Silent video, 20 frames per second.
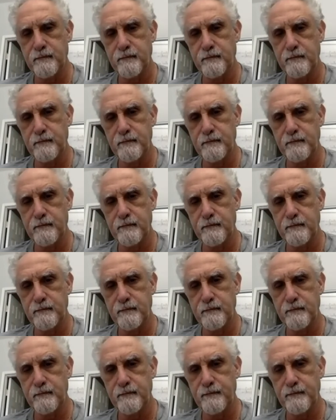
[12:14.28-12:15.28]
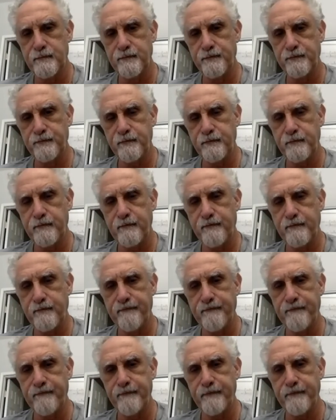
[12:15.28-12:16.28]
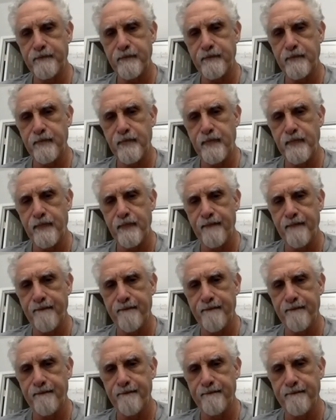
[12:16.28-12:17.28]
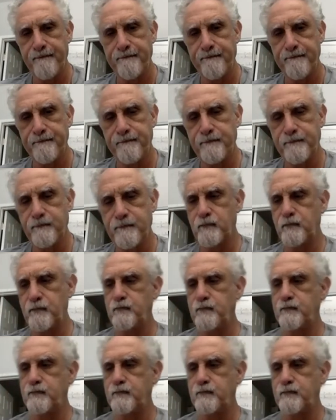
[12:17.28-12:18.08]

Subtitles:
[no speech]